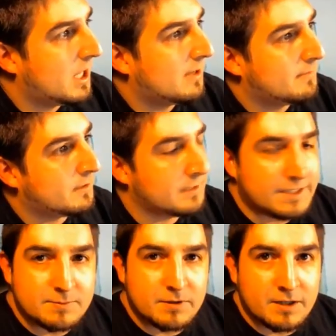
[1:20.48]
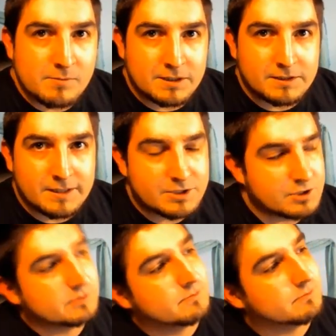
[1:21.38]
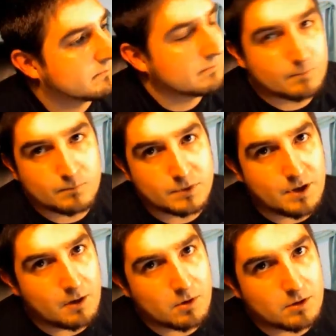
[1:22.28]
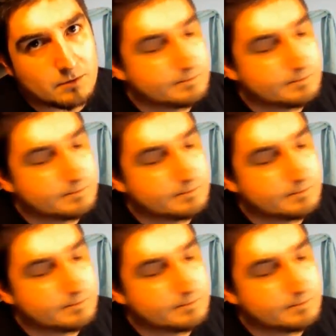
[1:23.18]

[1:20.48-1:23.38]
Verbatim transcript: Apparently he's playing Michelangelo. He's not wrong.